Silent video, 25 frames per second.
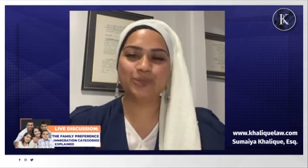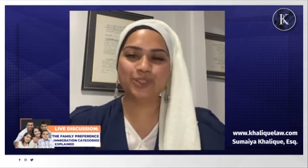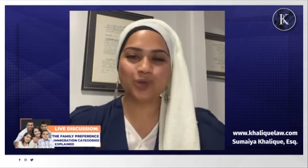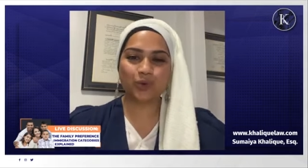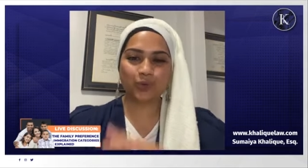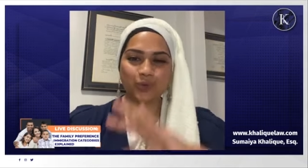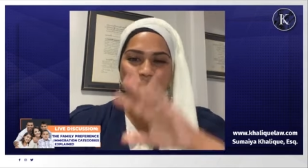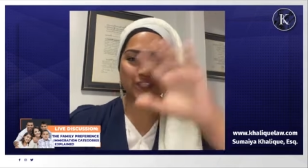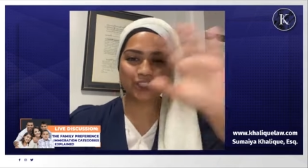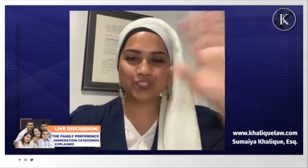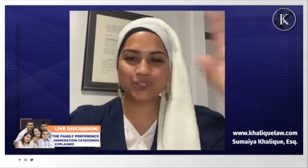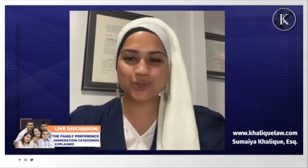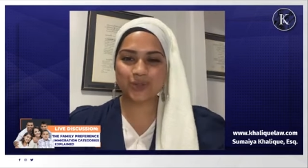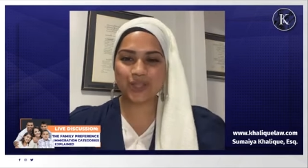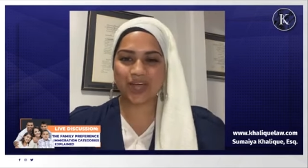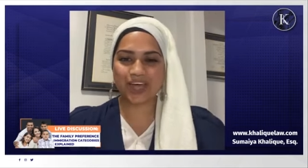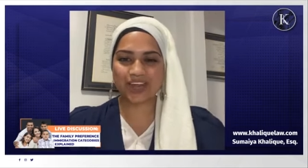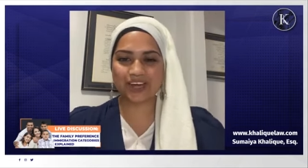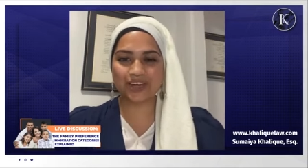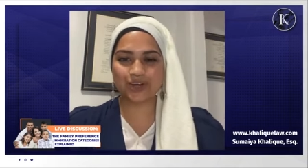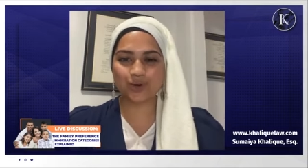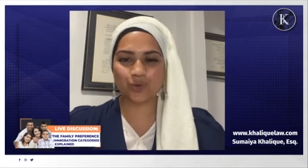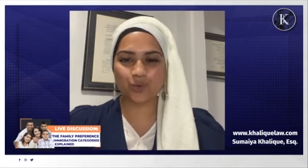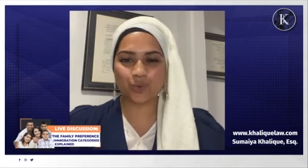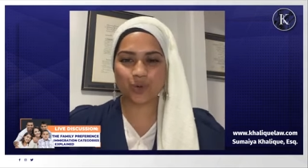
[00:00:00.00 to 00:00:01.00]
So we'll do
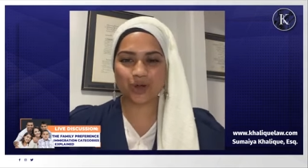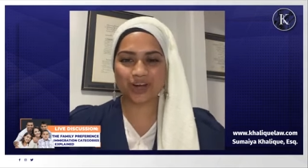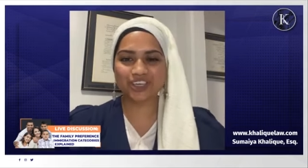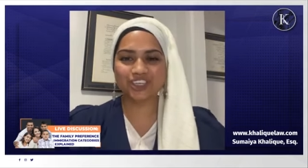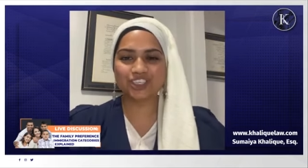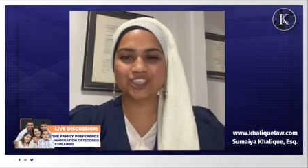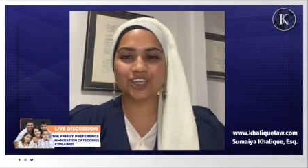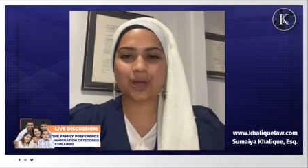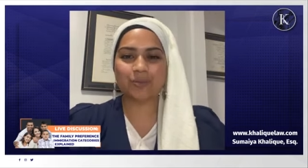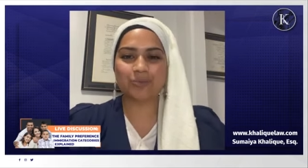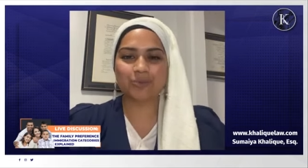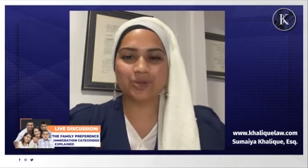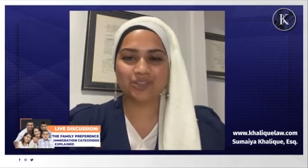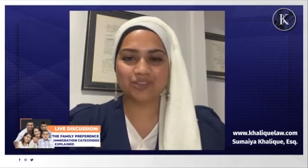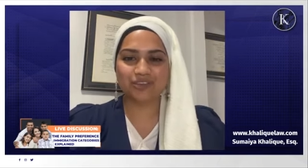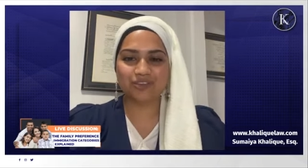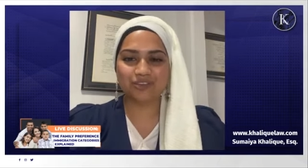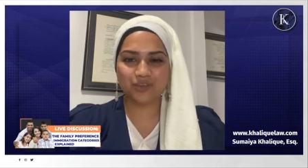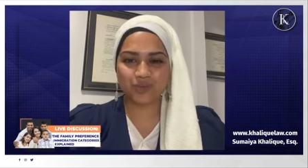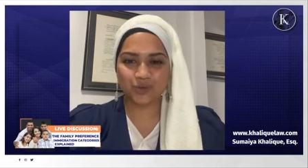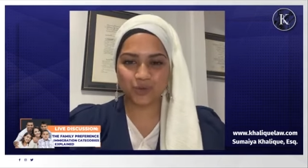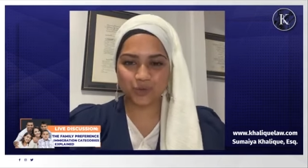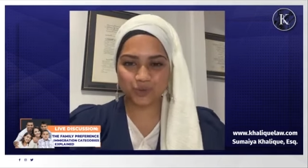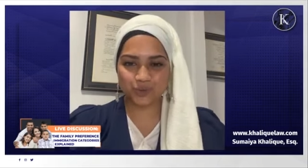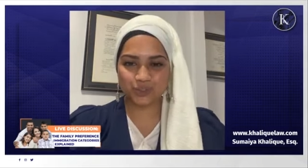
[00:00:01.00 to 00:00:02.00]
that in a workshop in the
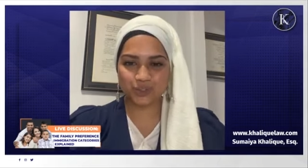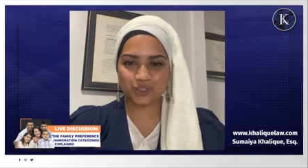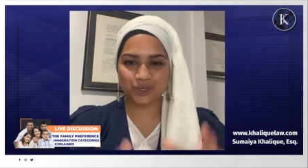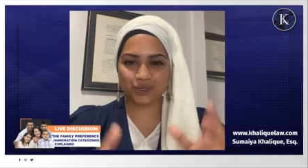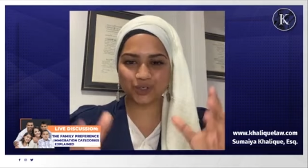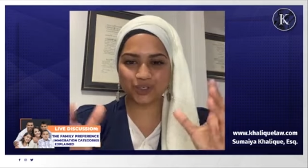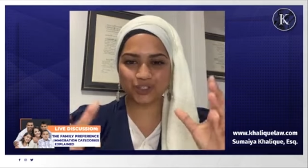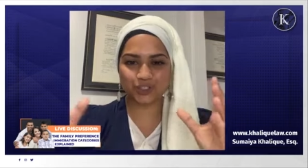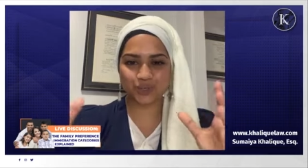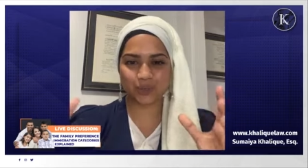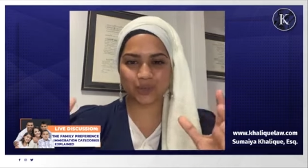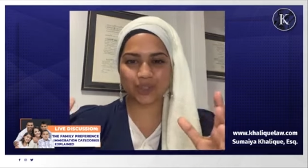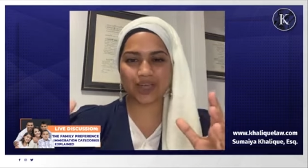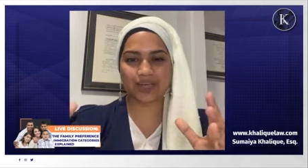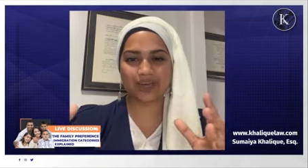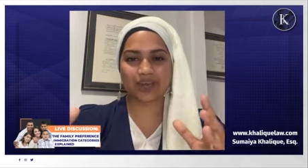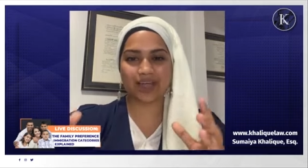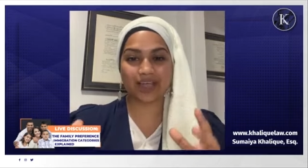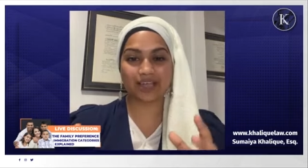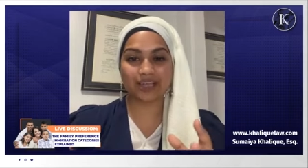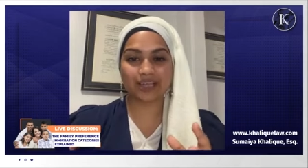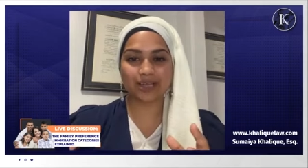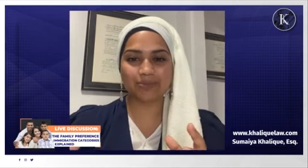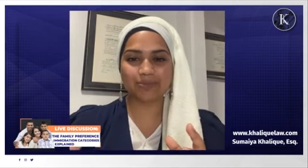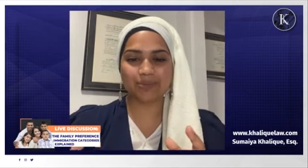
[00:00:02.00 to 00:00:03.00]
future so that
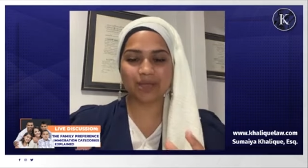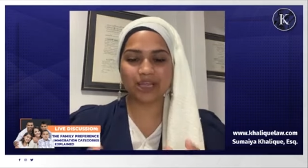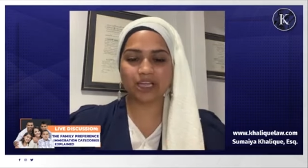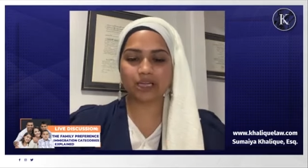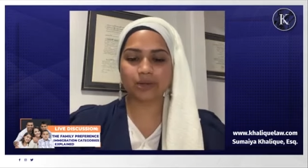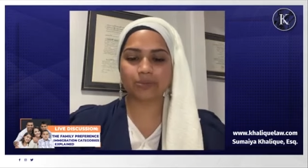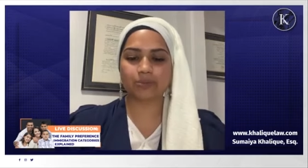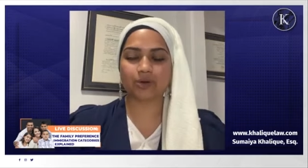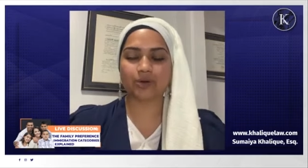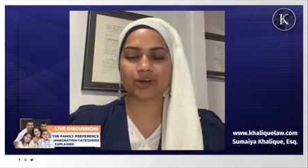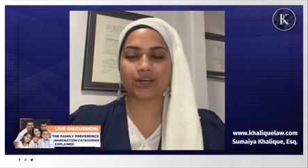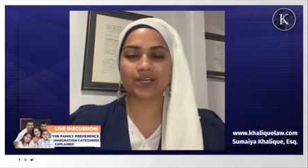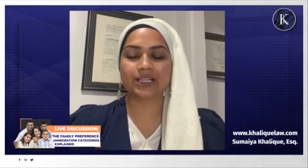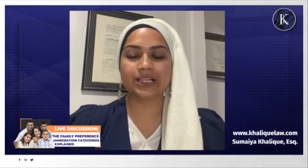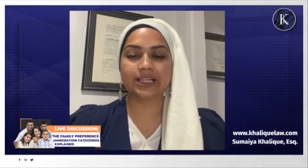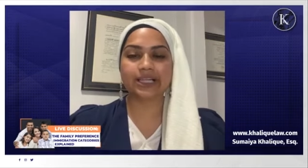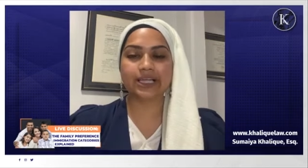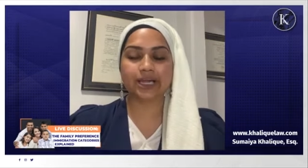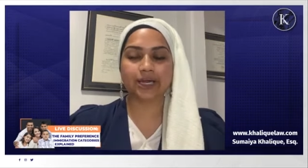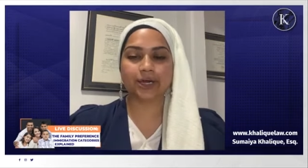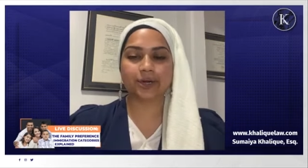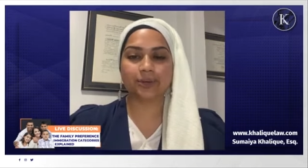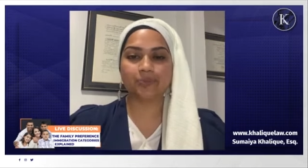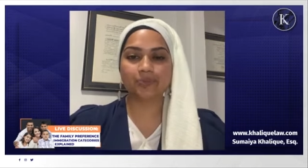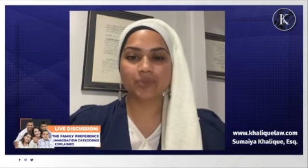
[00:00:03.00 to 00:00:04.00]
I can make it more
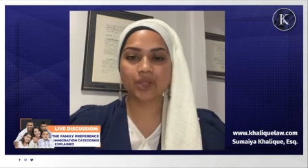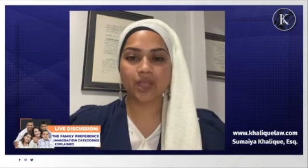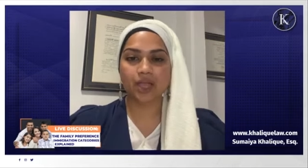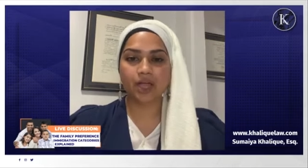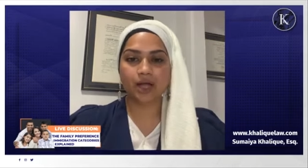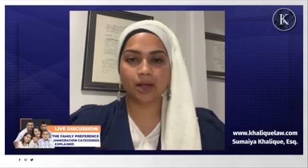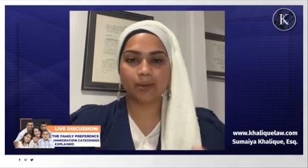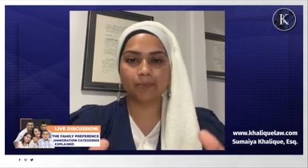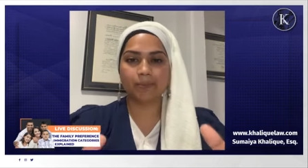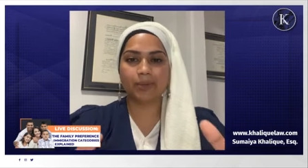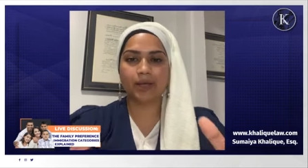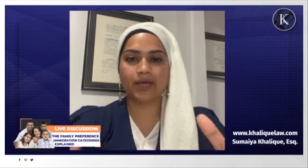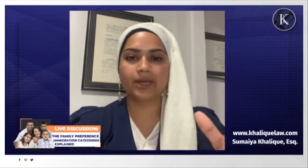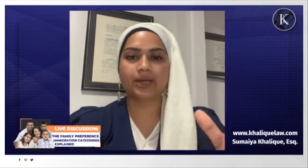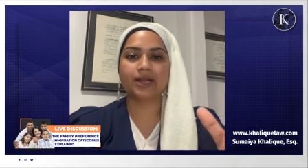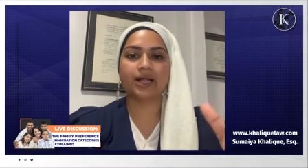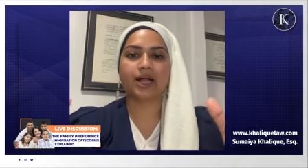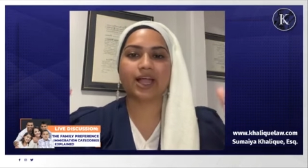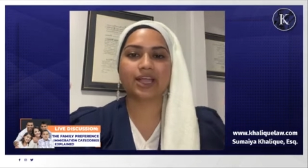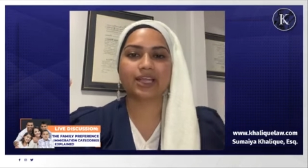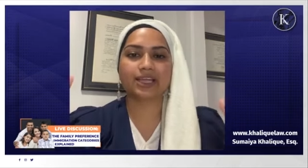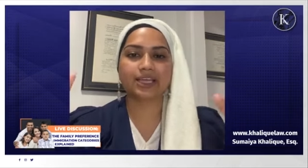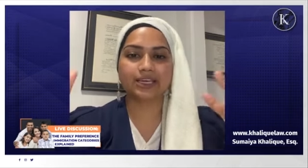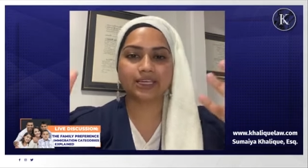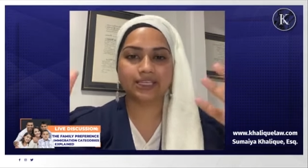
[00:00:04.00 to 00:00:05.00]
clear. But
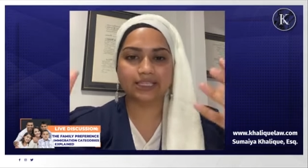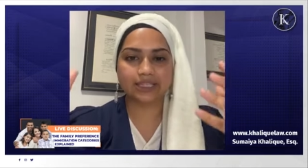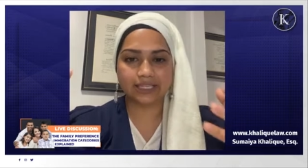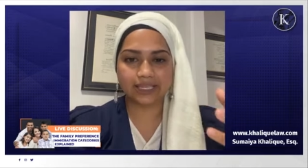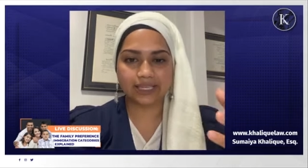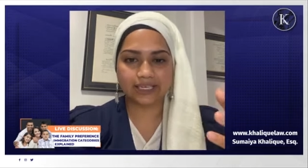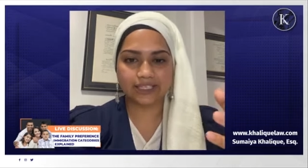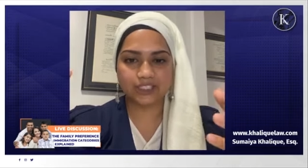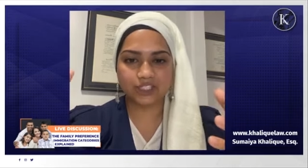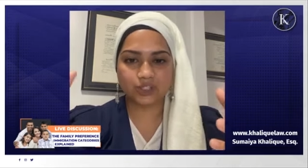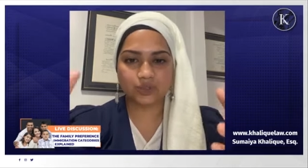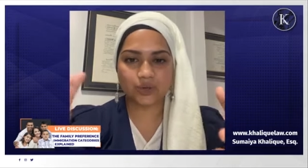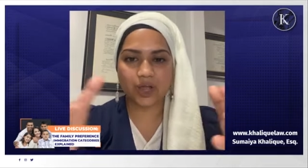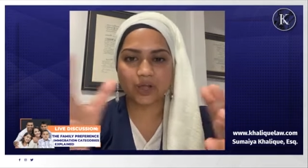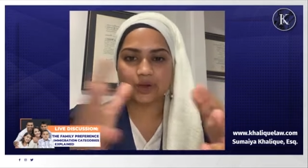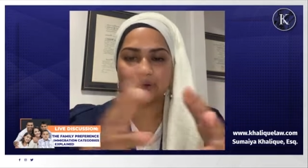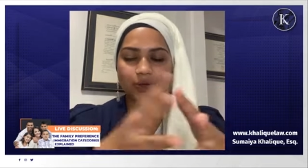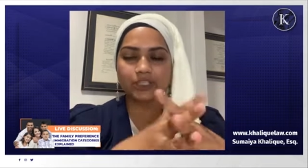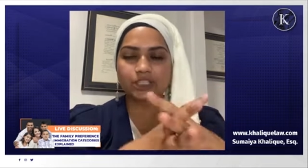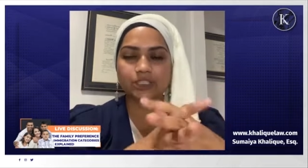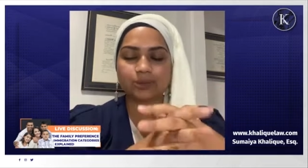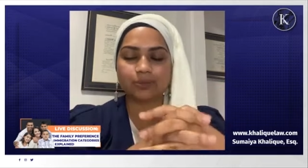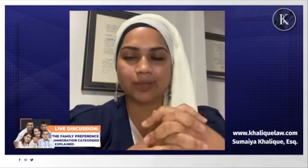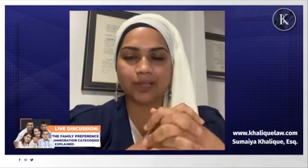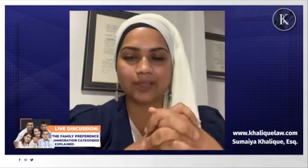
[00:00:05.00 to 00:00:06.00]
I can at least try to
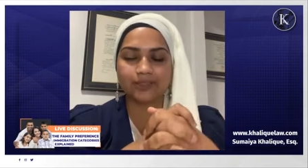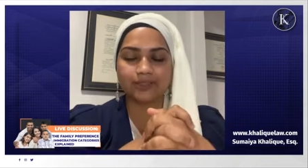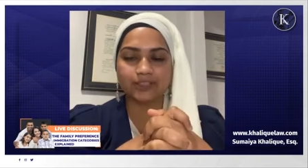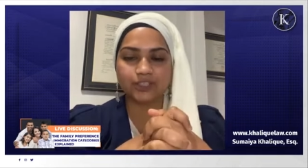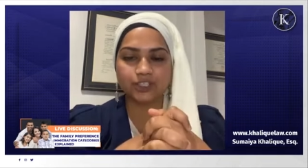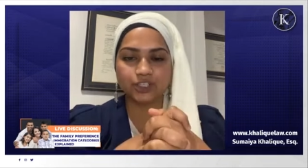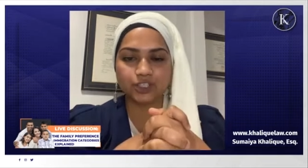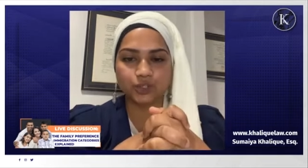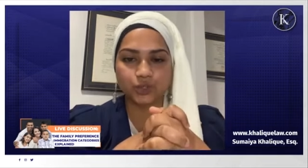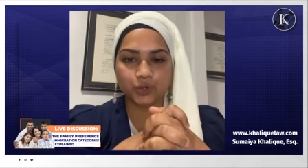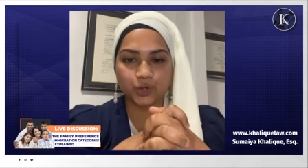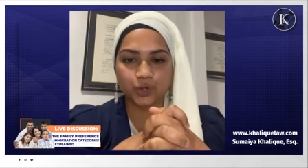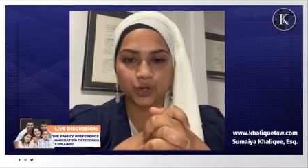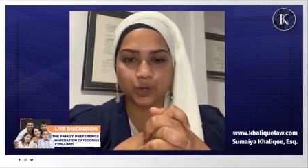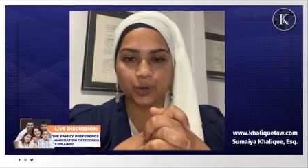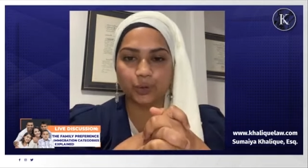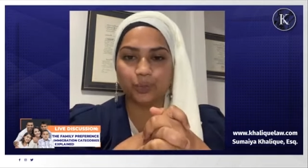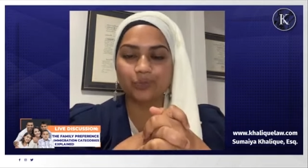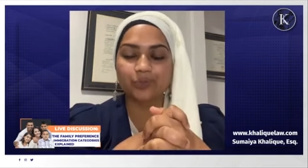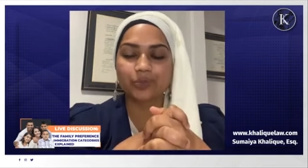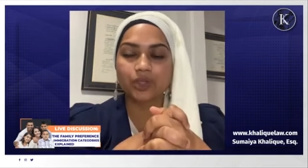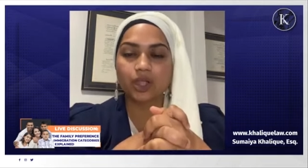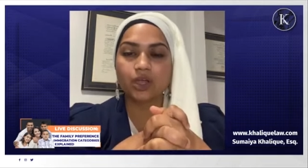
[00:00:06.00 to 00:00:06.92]
explain this to you.